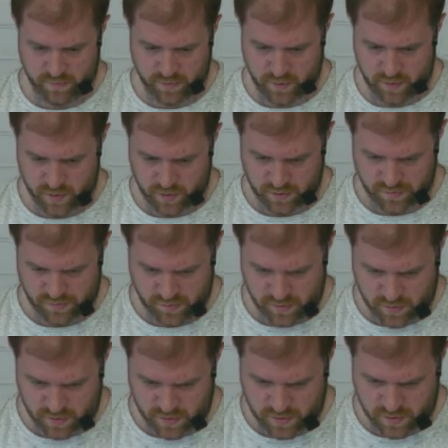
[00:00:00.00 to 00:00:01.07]
our user,
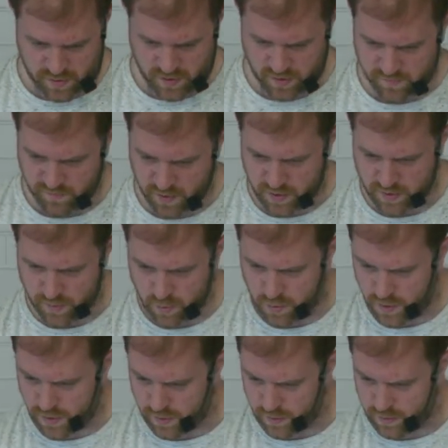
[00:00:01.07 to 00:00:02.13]
and I think if I double
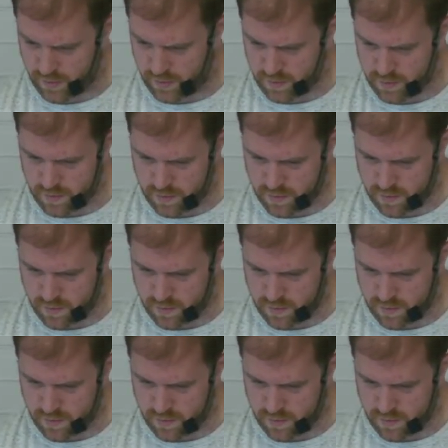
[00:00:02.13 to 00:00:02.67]
click on it,